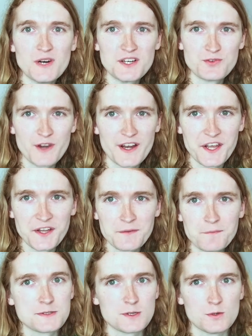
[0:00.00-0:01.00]
while writing?
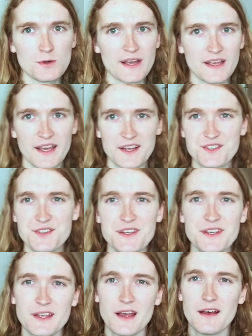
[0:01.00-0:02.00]
So I
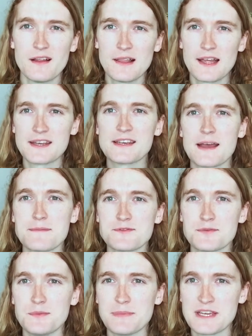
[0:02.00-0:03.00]
actually a lot of times
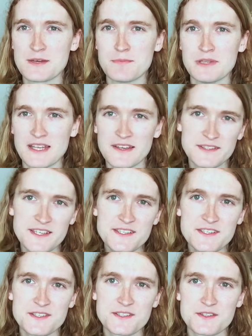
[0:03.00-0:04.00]
will make
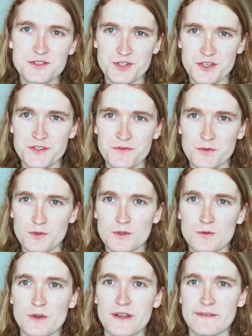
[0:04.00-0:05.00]
playlists just
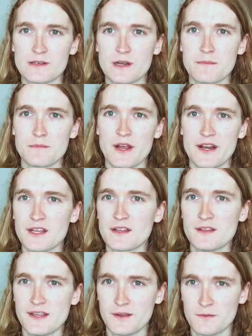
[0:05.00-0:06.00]
for whatever I'm
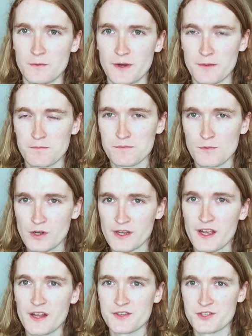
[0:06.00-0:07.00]
writing. Like when I'm
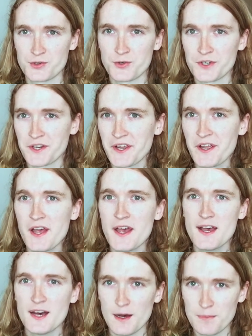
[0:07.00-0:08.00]
working on a story,
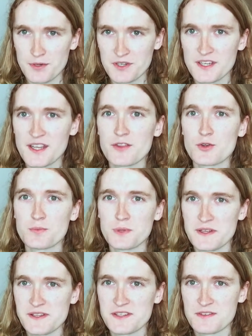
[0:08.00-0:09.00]
I'll put together a
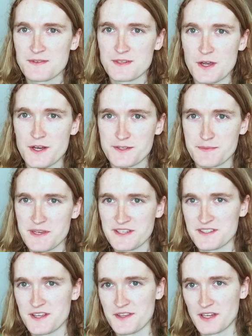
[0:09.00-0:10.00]
playlist of songs
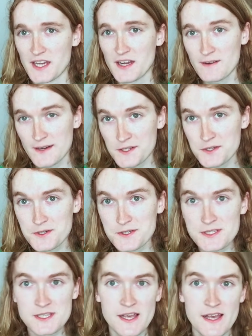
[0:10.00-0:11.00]
based on the
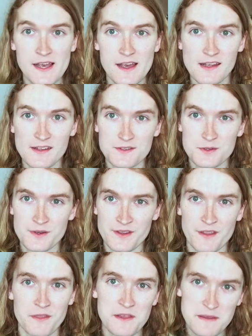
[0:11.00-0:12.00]
characters and sort of
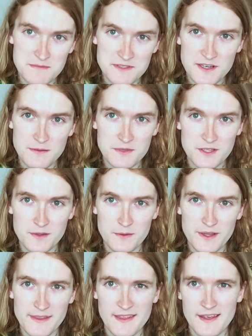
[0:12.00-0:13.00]
the themes that I'm dealing
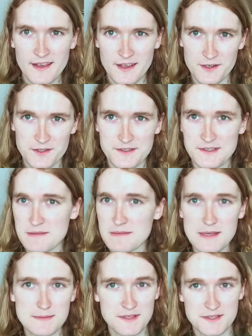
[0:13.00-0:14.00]
with. And also
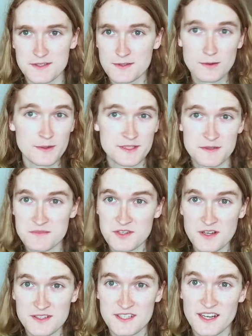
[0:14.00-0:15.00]
sometimes I'll just throw in some
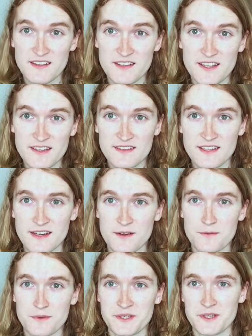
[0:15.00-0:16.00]
songs that I like that I
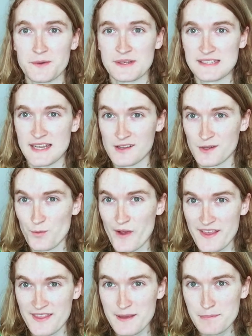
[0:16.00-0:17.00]
don't really know exactly
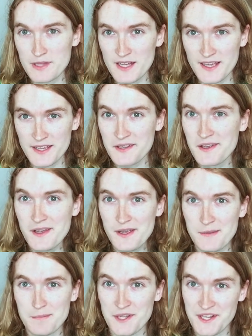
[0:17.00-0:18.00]
why they apply,
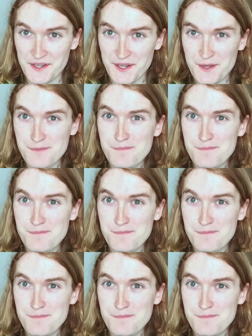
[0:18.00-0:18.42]
but I like